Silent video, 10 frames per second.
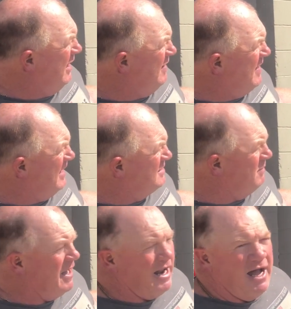and that's
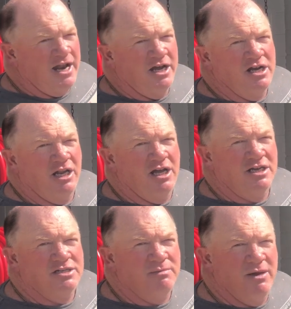about 18
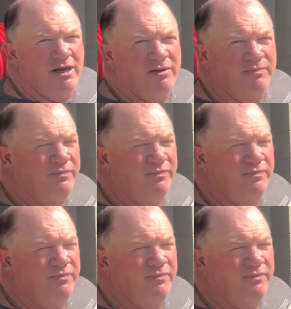litres a minute,